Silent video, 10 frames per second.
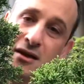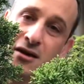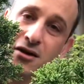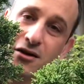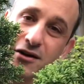
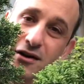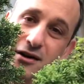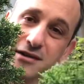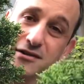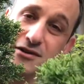alright
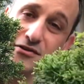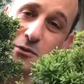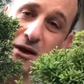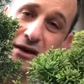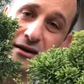guys, that's it for
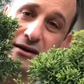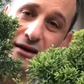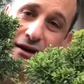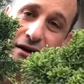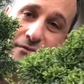me.
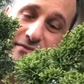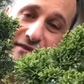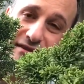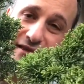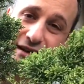
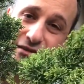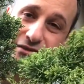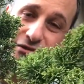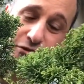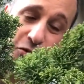Stay
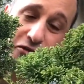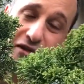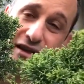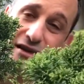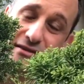tuned for more
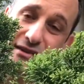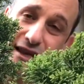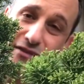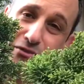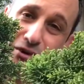videos and
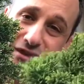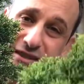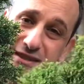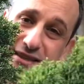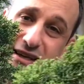thanks for
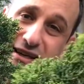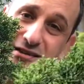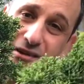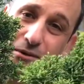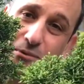watching. See you
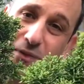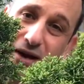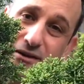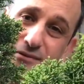next time. Bye.